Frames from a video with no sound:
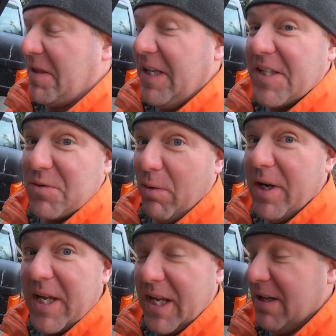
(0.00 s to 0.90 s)
think it's
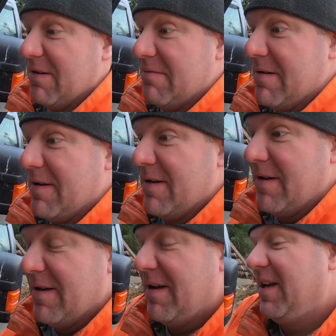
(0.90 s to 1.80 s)
working.
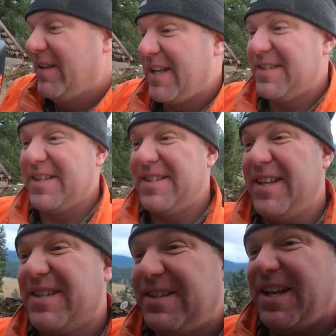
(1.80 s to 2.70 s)
That's the
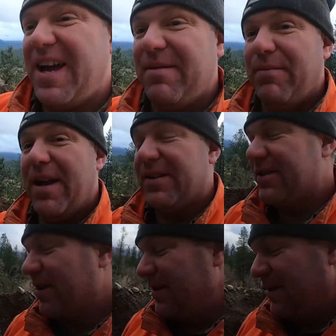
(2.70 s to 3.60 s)
sixth time we had to
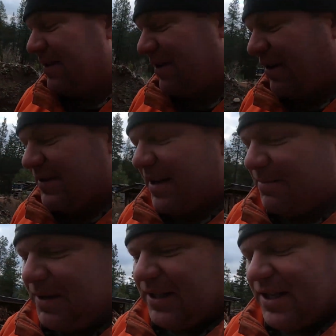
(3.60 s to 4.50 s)
start start and
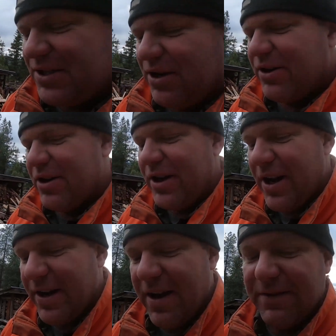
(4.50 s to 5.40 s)
stop the ignition or turn
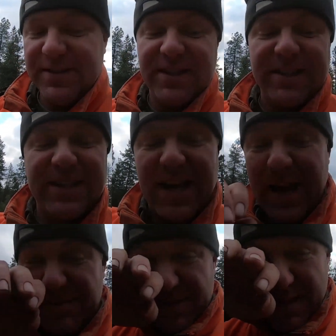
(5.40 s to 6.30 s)
it on and off six
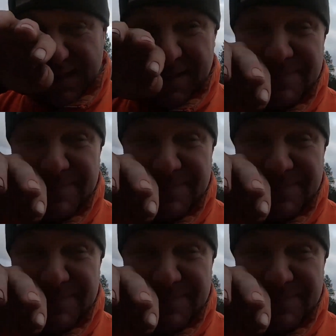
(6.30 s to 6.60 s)
times.